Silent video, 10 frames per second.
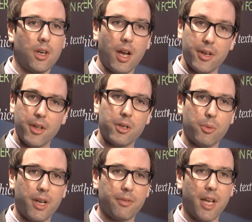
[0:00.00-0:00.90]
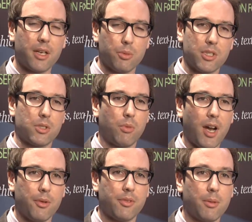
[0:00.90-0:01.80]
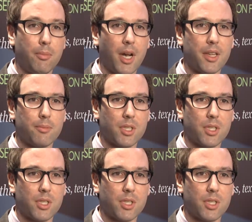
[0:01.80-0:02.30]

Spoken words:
another wavelength, which is why we've combined them